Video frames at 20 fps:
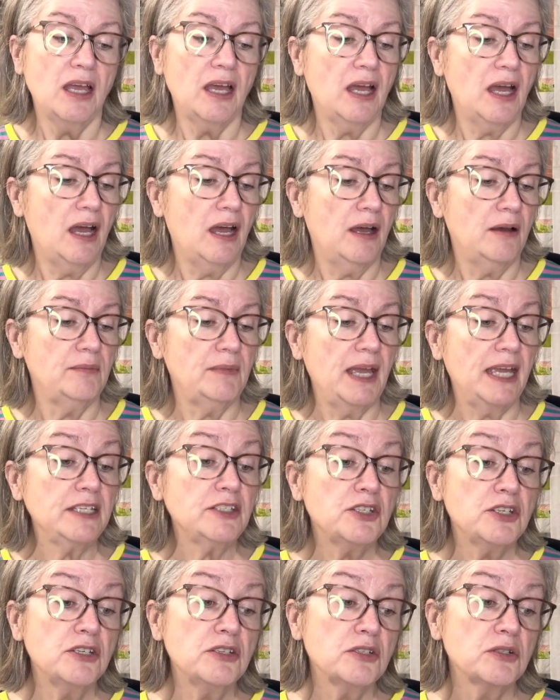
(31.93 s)
As
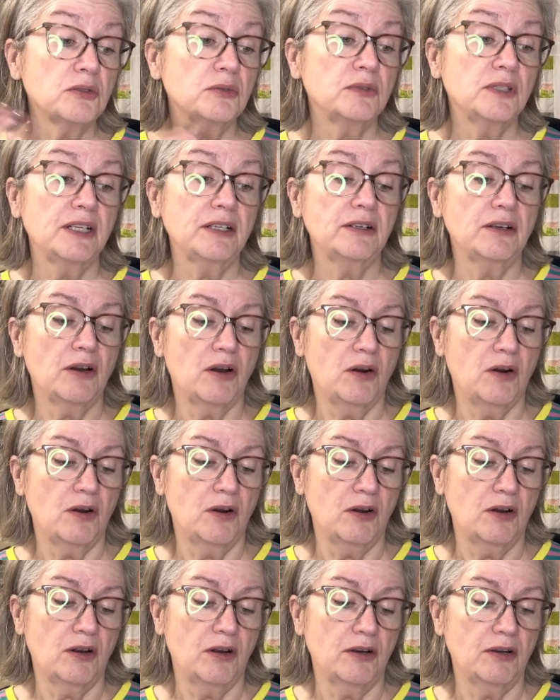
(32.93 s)
usual, there
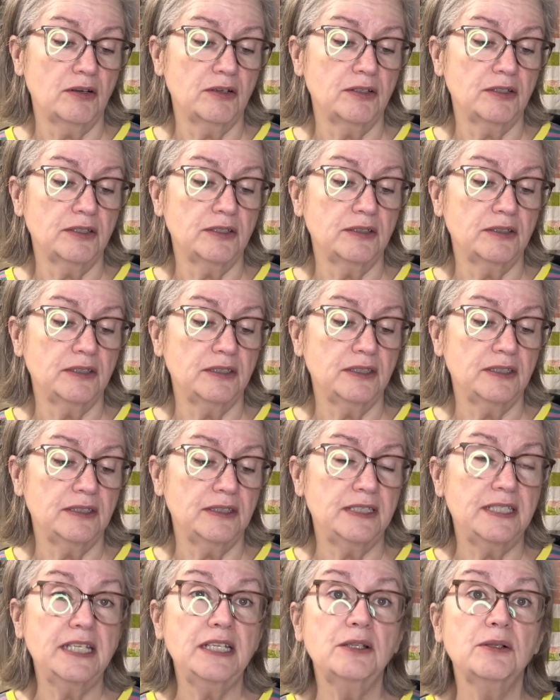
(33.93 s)
are
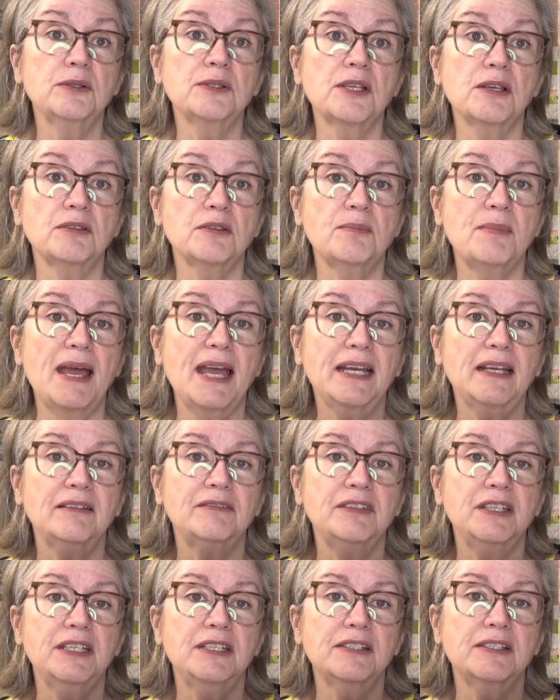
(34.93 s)
deals on the back of
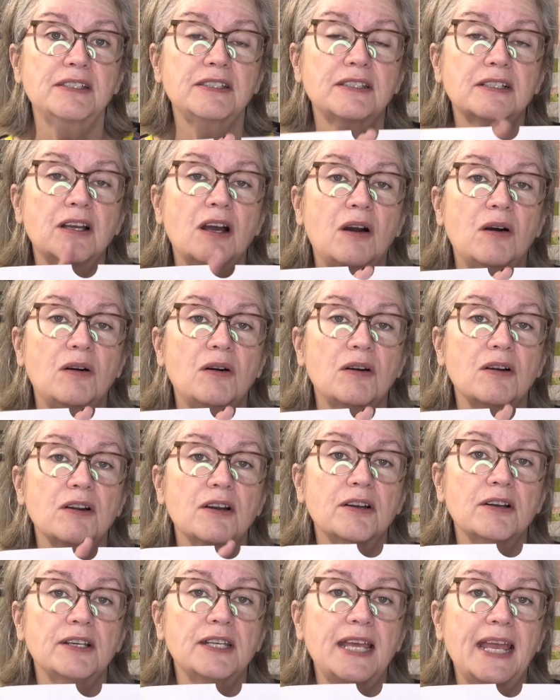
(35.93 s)
this
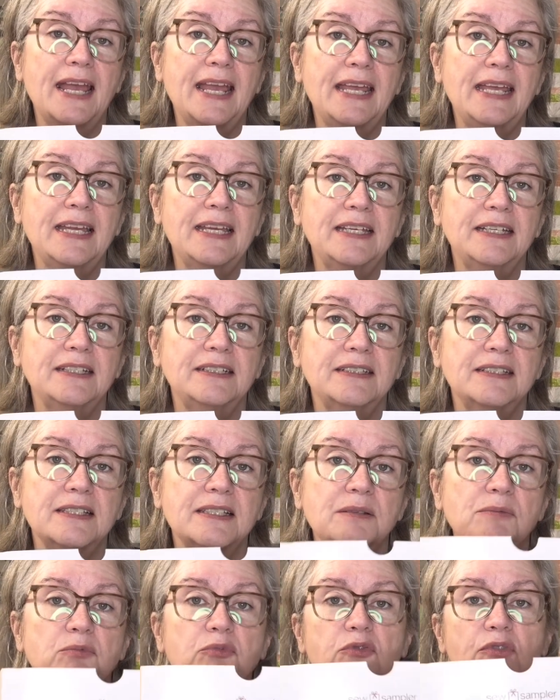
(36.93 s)
card and
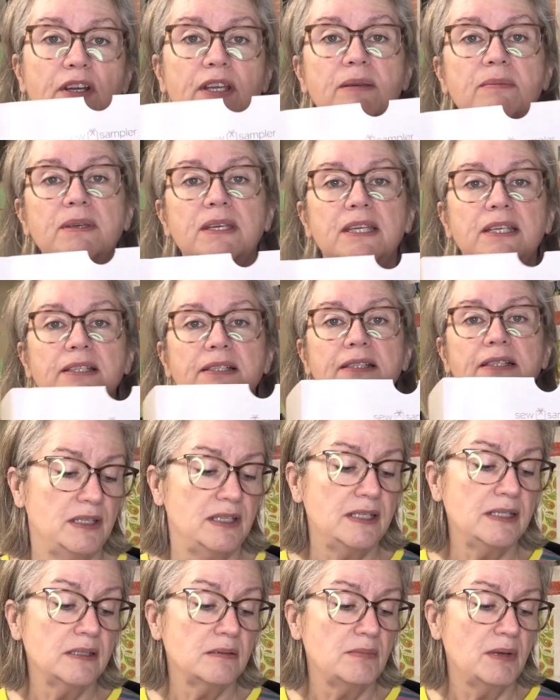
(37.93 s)
some freebies.
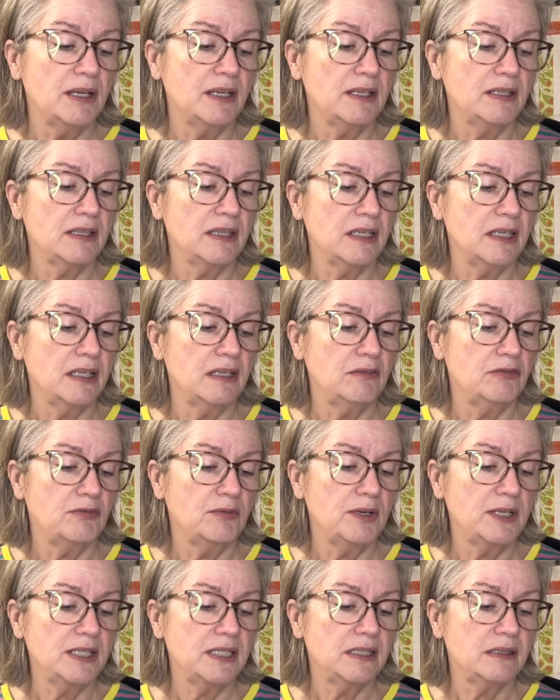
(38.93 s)
This month, if
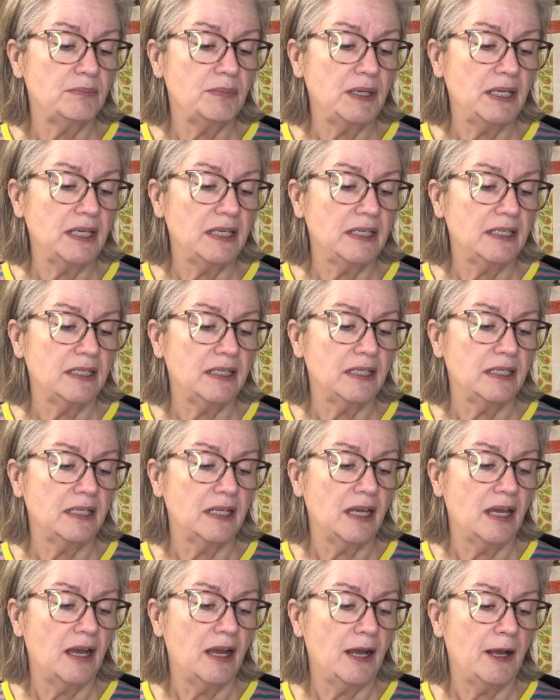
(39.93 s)
we spend
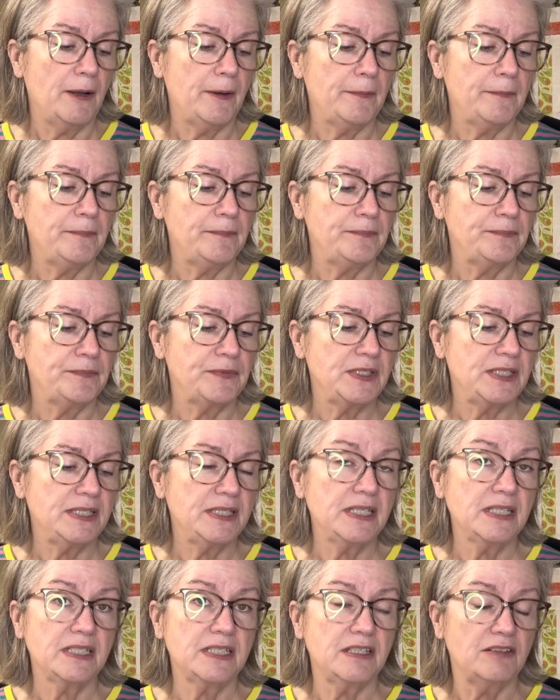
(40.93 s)

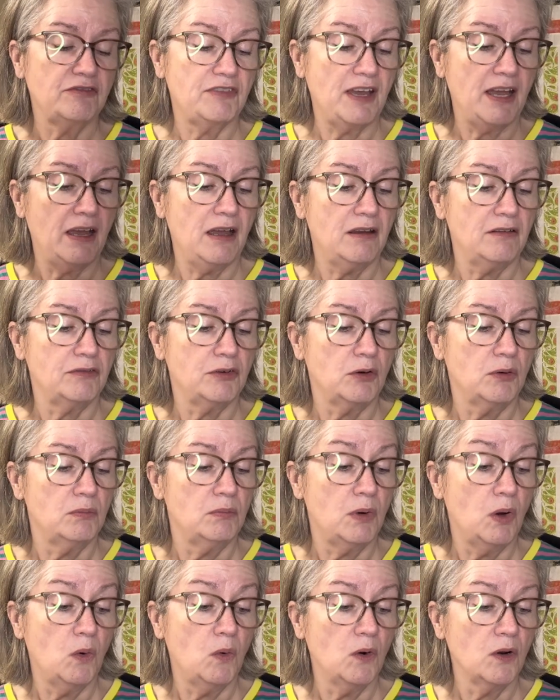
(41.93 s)
$65 or
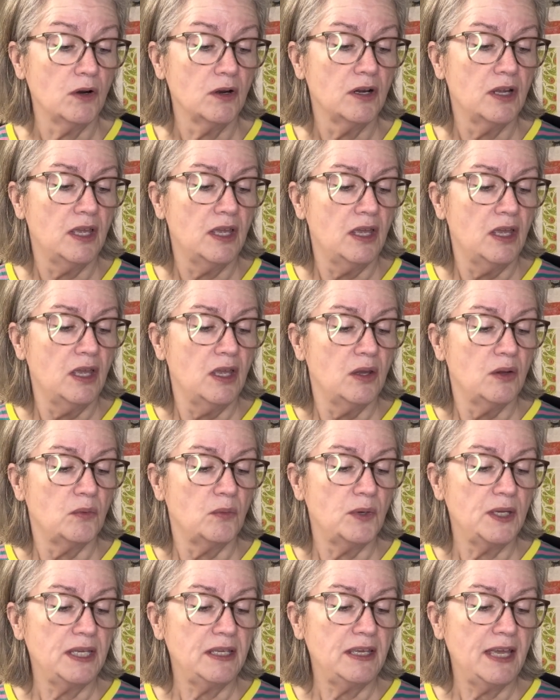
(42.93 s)
more,
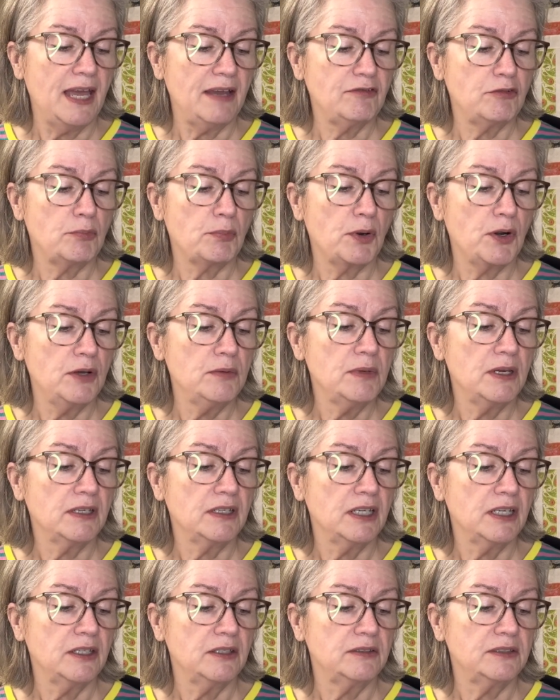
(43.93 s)
we have a promo
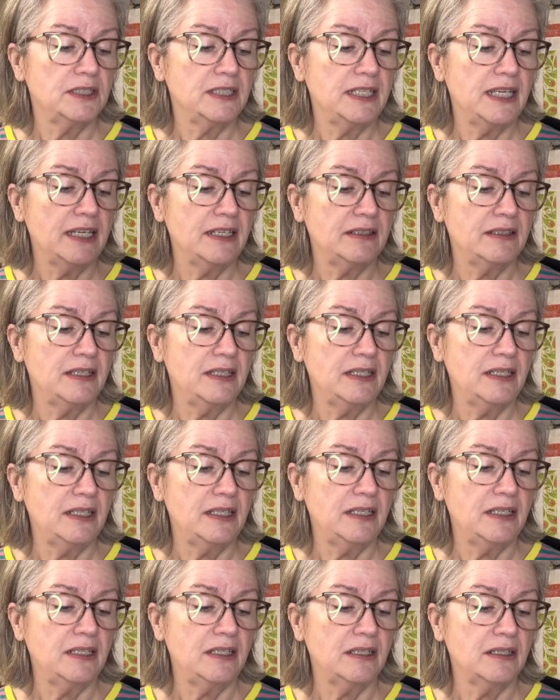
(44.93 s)
code to get
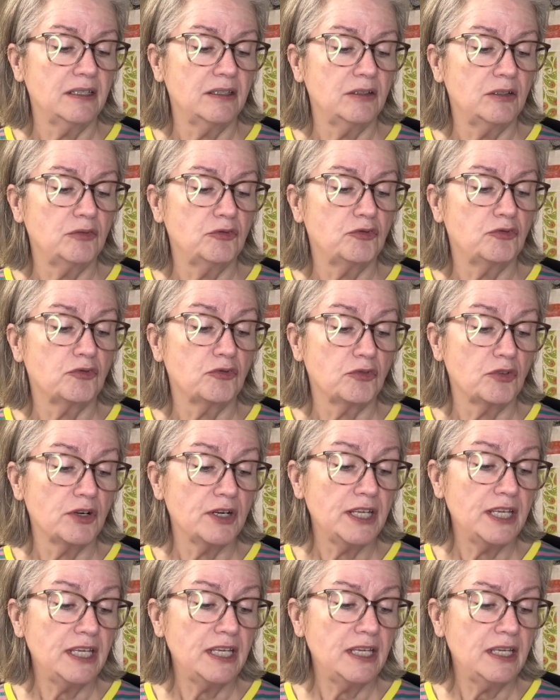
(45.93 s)
it
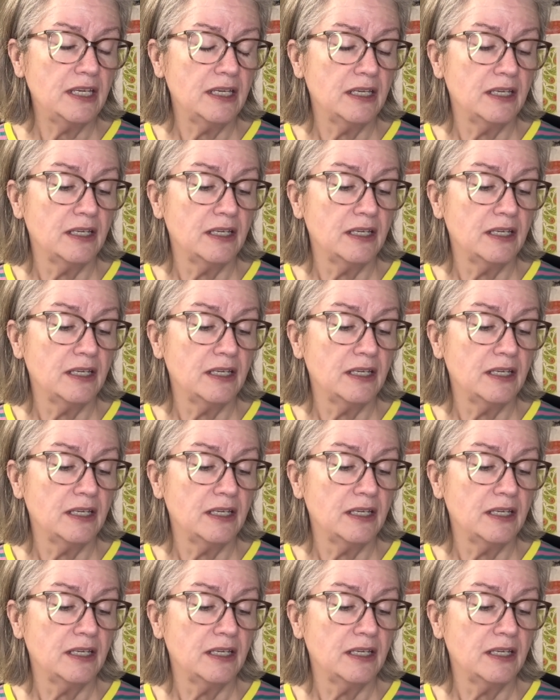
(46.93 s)
free,